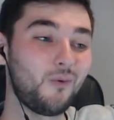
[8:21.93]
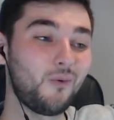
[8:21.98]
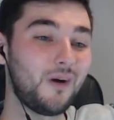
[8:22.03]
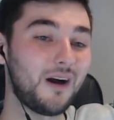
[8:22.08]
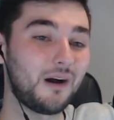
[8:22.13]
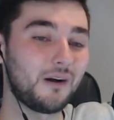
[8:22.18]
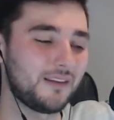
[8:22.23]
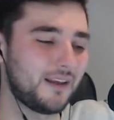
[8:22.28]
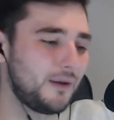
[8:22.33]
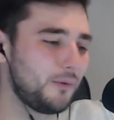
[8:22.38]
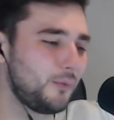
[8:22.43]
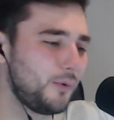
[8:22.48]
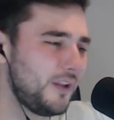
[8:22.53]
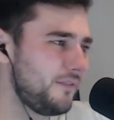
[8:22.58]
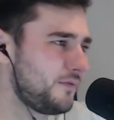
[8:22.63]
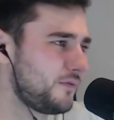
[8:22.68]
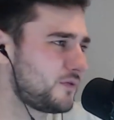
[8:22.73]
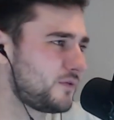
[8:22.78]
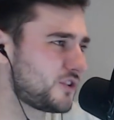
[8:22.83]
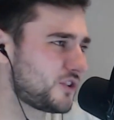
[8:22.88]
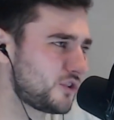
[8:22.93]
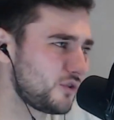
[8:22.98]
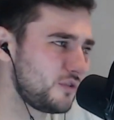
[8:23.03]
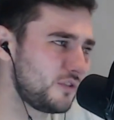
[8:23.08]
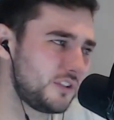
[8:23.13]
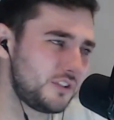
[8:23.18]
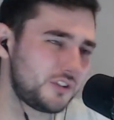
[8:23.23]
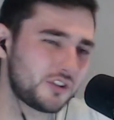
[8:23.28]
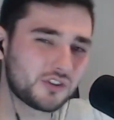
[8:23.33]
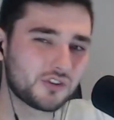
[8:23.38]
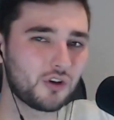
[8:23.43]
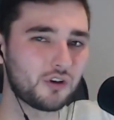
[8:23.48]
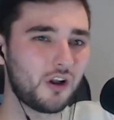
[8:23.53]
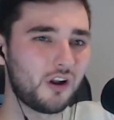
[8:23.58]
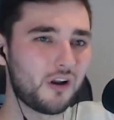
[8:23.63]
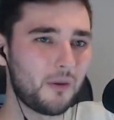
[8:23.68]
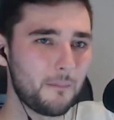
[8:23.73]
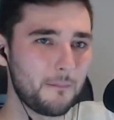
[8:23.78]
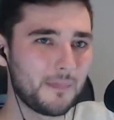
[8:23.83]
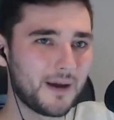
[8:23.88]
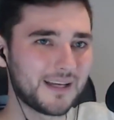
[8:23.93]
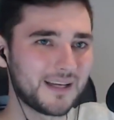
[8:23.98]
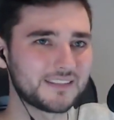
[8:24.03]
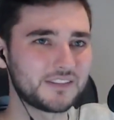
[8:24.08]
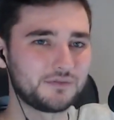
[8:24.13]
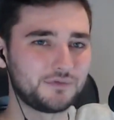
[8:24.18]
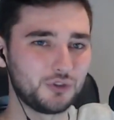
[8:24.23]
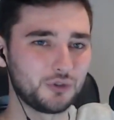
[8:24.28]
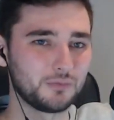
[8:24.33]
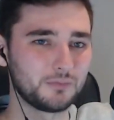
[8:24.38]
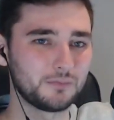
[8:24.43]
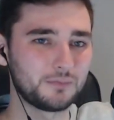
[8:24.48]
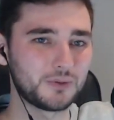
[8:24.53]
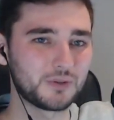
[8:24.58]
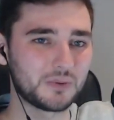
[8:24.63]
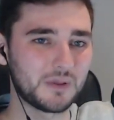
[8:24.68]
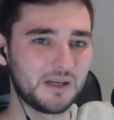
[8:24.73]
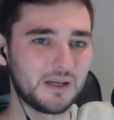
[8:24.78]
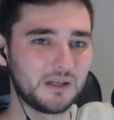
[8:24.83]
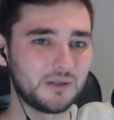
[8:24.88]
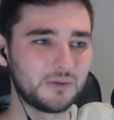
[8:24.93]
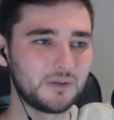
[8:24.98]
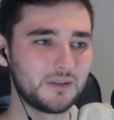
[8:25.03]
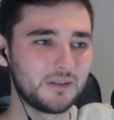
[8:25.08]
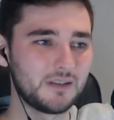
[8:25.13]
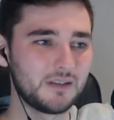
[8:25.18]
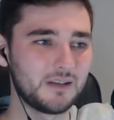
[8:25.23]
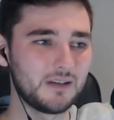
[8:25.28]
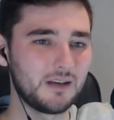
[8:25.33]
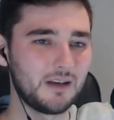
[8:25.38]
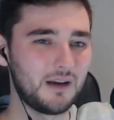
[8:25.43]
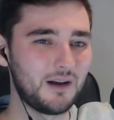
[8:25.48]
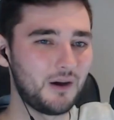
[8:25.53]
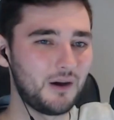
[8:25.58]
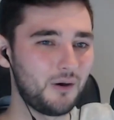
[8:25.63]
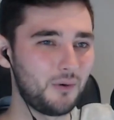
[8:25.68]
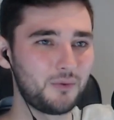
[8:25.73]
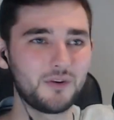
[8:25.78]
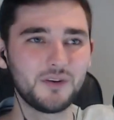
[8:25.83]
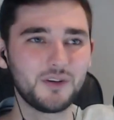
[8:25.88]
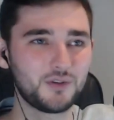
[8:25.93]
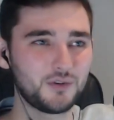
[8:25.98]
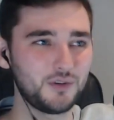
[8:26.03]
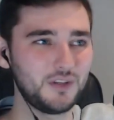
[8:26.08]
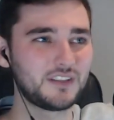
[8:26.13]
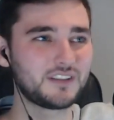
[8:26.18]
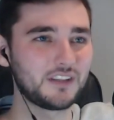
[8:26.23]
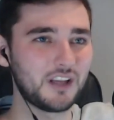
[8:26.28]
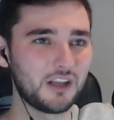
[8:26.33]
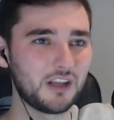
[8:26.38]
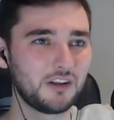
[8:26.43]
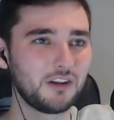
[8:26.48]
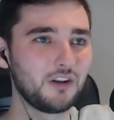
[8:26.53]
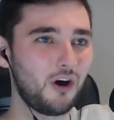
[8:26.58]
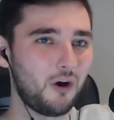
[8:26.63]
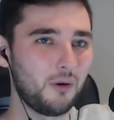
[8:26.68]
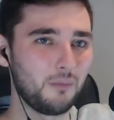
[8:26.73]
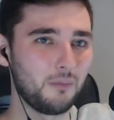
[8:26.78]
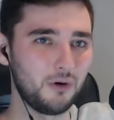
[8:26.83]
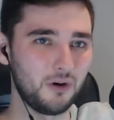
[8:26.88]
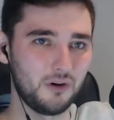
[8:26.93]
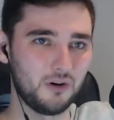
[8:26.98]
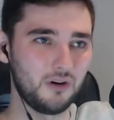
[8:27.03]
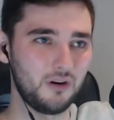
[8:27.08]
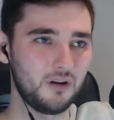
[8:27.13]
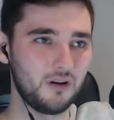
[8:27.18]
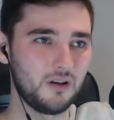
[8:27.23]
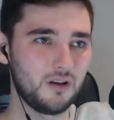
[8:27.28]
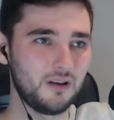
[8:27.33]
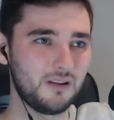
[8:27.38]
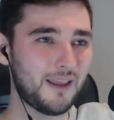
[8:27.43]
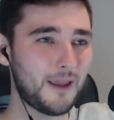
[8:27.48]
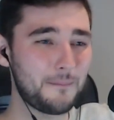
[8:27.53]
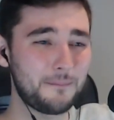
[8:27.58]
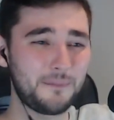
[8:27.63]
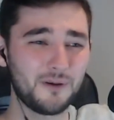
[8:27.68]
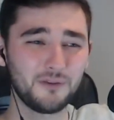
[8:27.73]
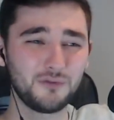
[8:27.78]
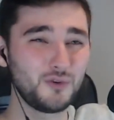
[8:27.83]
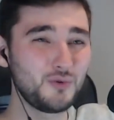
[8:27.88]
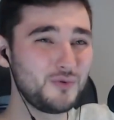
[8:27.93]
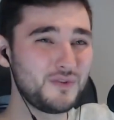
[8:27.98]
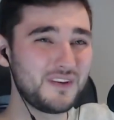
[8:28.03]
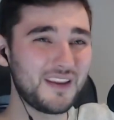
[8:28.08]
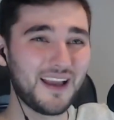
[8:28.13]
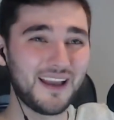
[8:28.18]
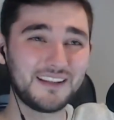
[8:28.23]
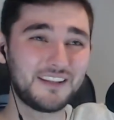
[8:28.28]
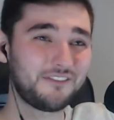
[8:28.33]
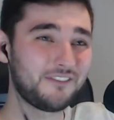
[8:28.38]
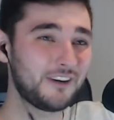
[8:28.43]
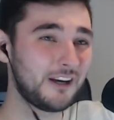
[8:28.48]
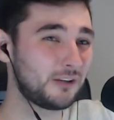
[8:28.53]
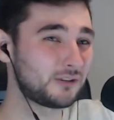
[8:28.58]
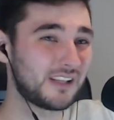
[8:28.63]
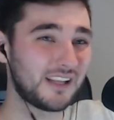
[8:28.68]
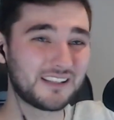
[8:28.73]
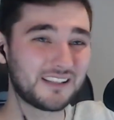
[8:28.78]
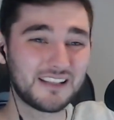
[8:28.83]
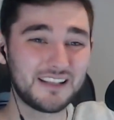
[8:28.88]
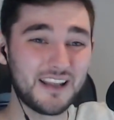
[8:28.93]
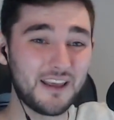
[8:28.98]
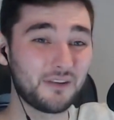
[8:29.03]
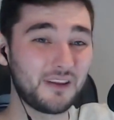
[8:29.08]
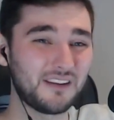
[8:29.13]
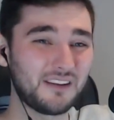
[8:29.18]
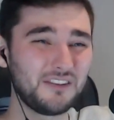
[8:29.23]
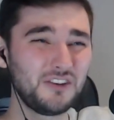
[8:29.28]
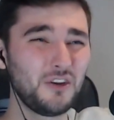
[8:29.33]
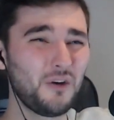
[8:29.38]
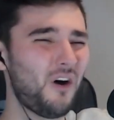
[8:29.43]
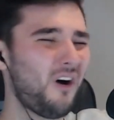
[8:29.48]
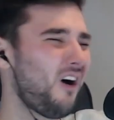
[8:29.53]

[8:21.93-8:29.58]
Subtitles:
Wow, like we've suddenly just gone on a massive jump as well. We're increasing a lot more. Like Peru, 90,000. I'd never get.